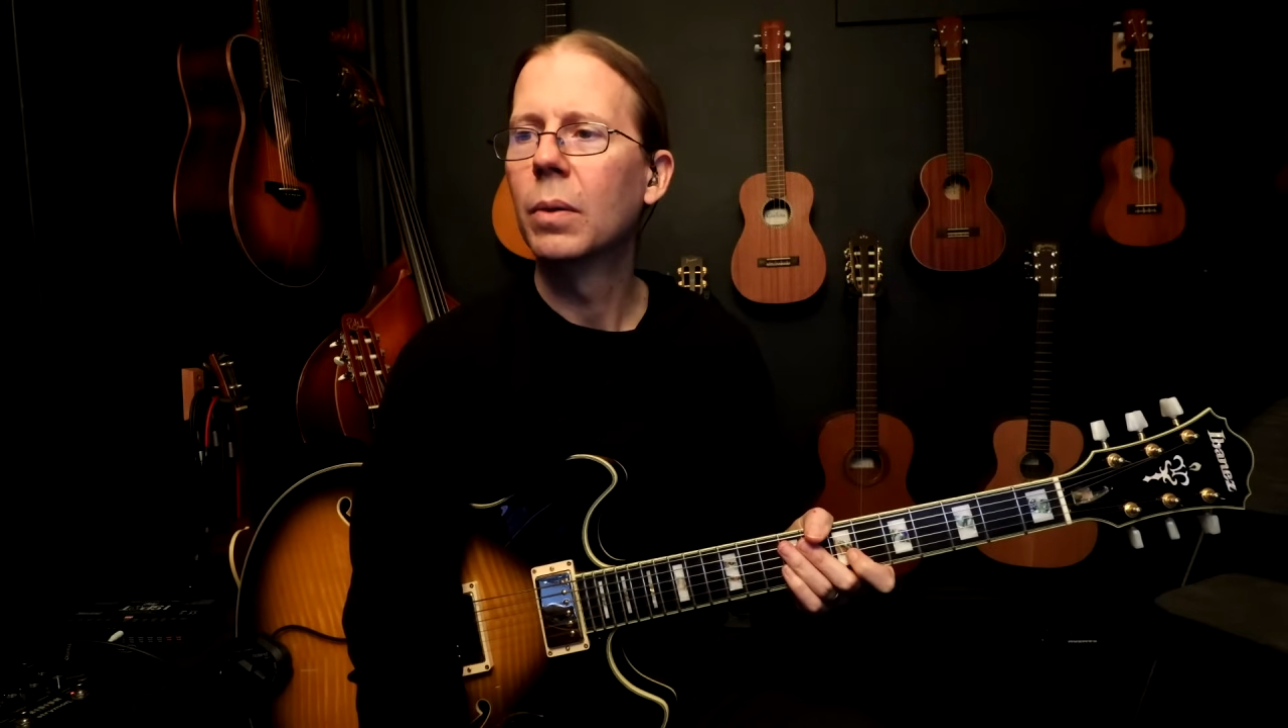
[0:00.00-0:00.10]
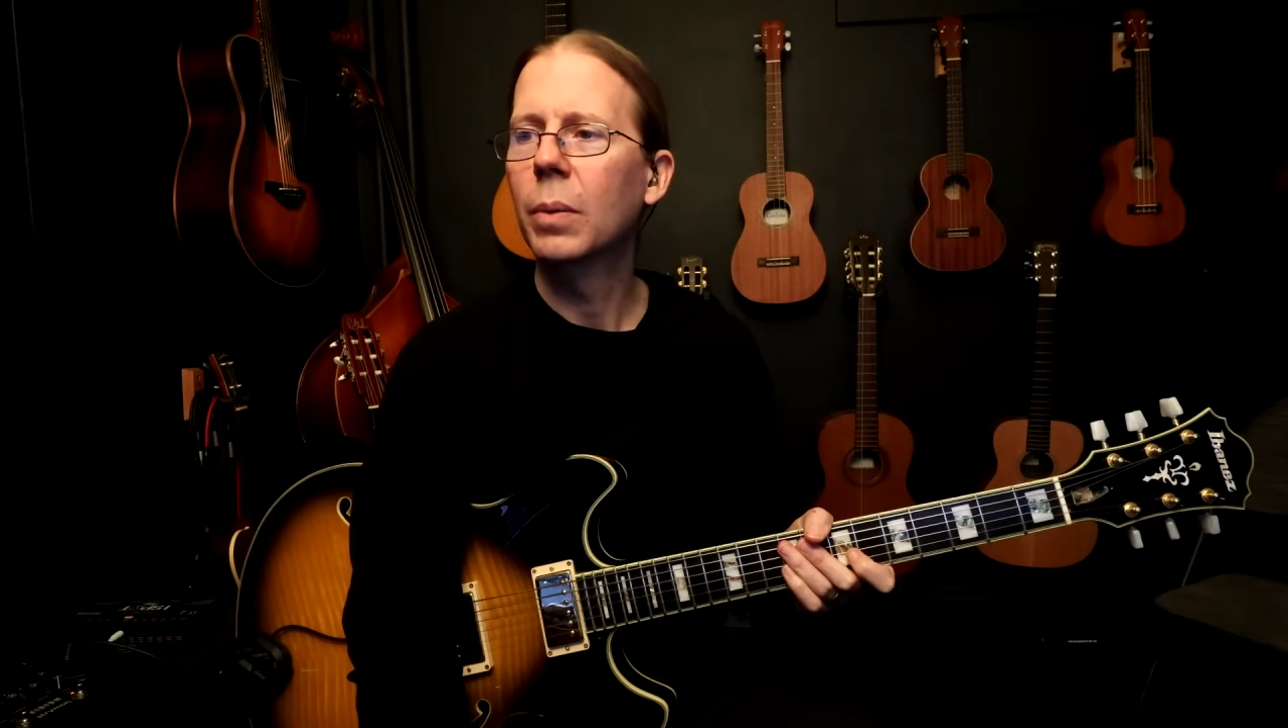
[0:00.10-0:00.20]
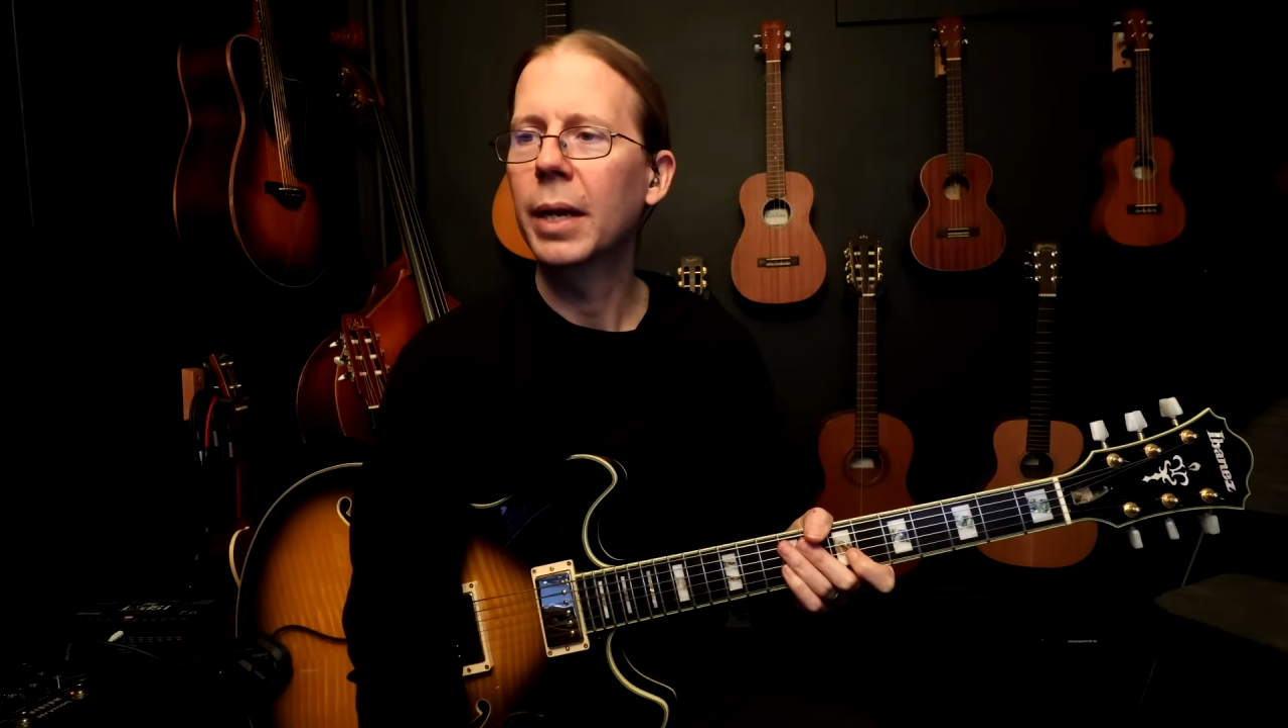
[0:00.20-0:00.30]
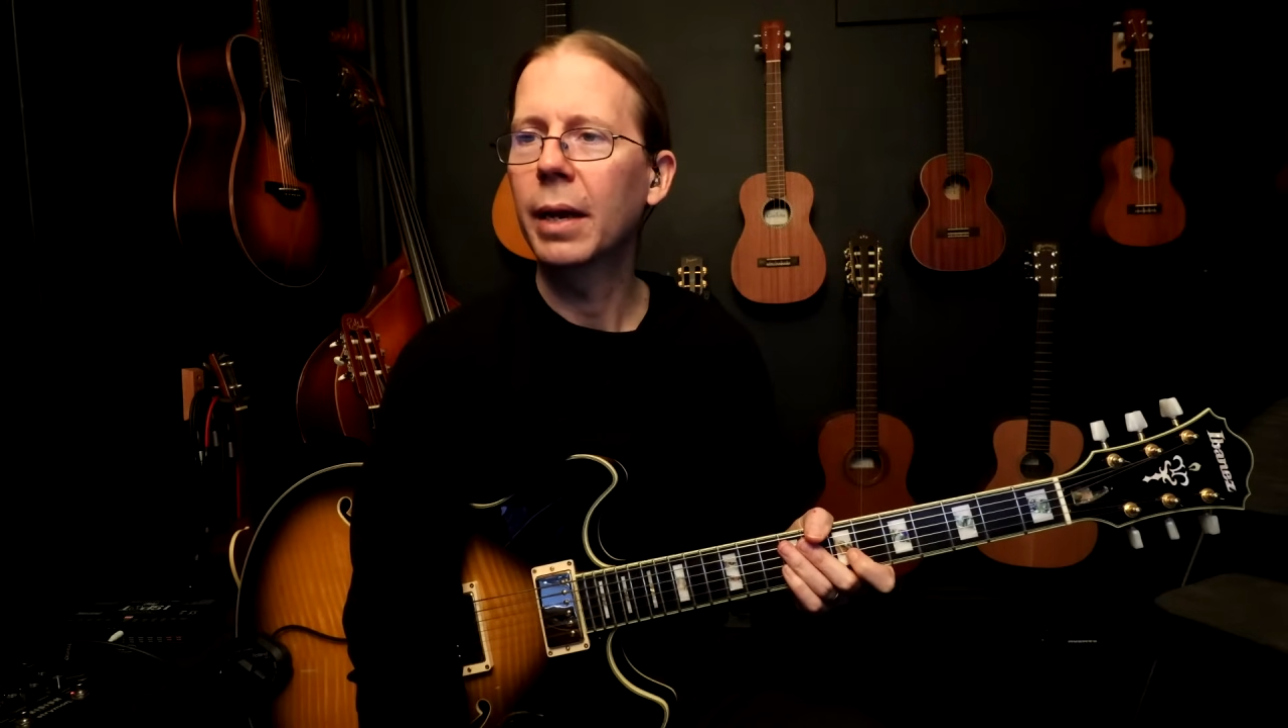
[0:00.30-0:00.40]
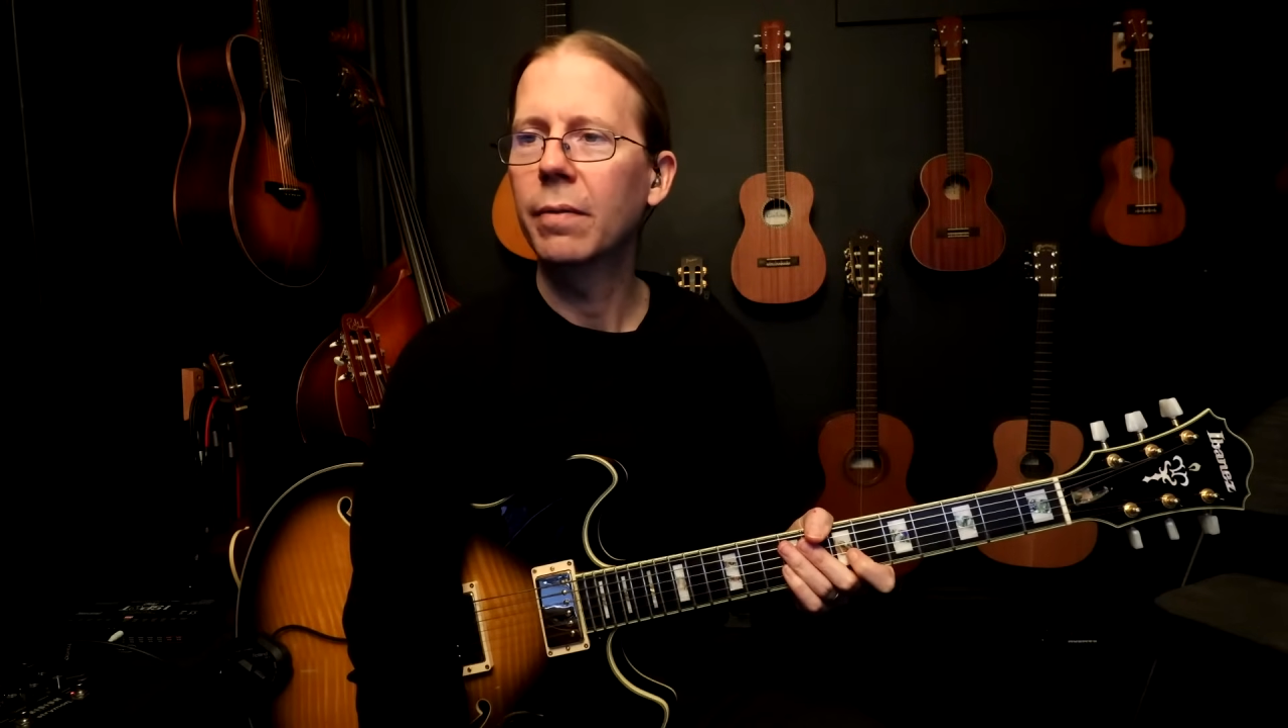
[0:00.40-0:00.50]

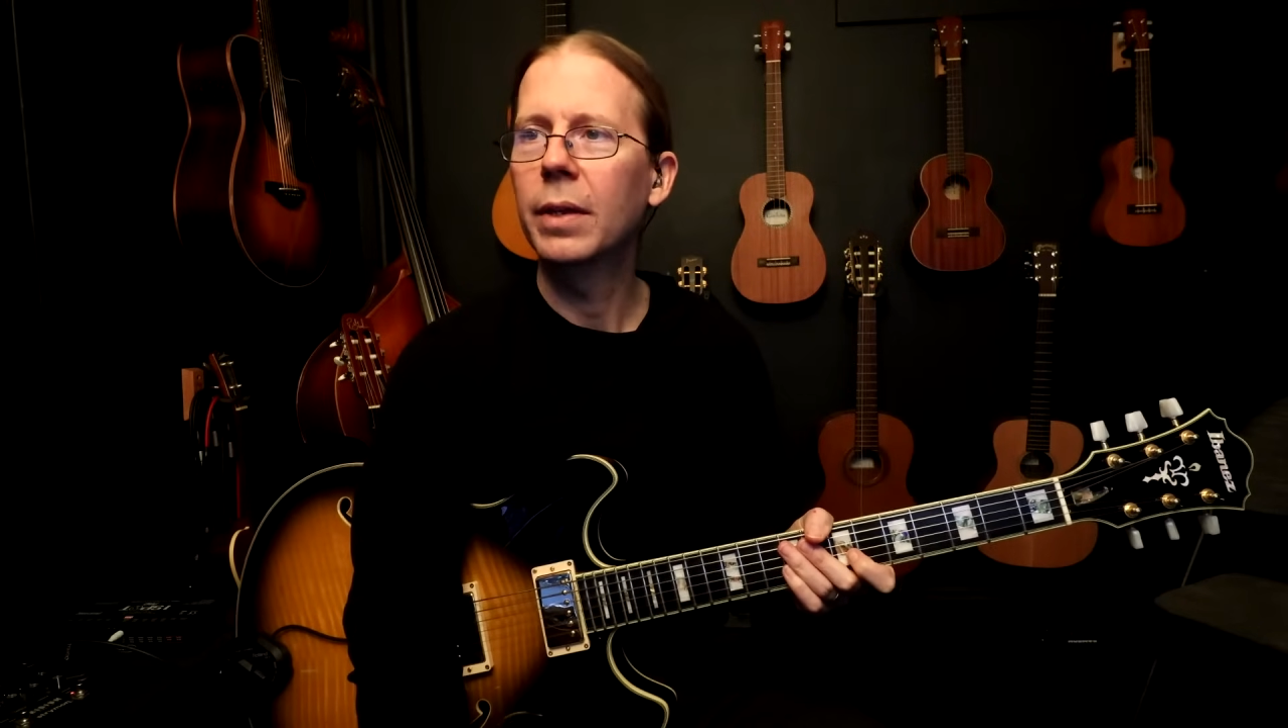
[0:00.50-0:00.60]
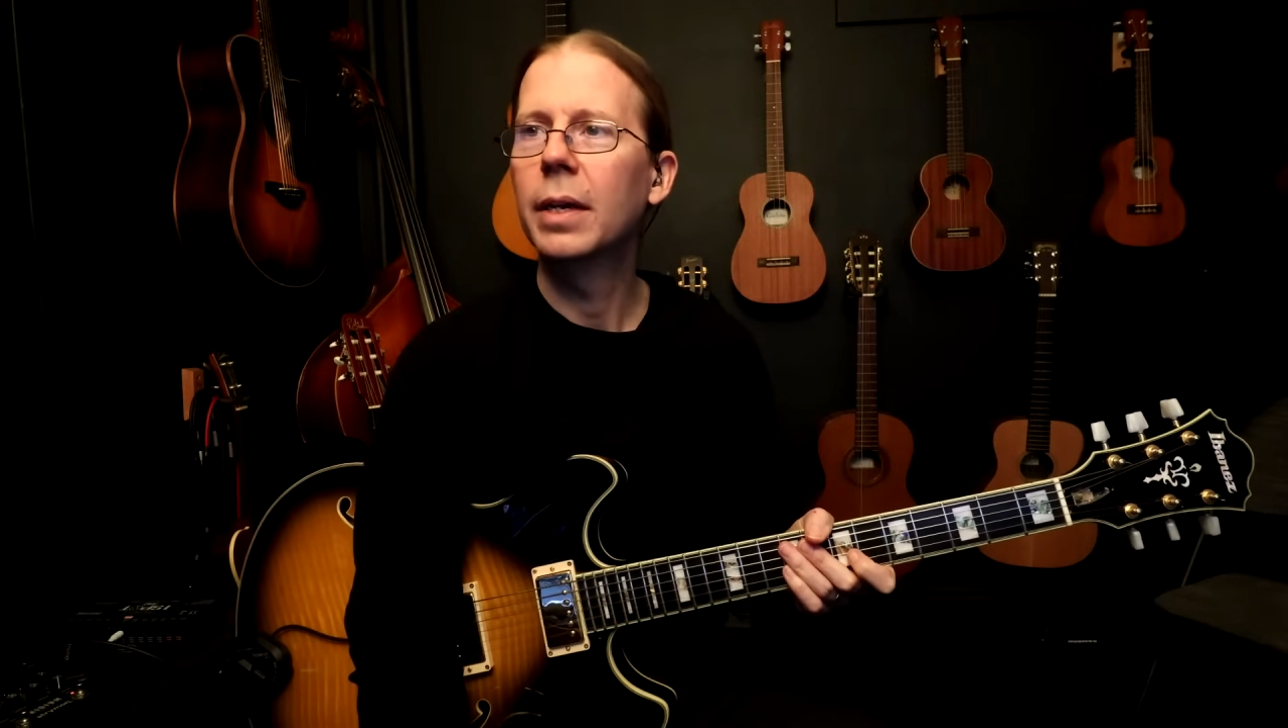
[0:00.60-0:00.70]
we have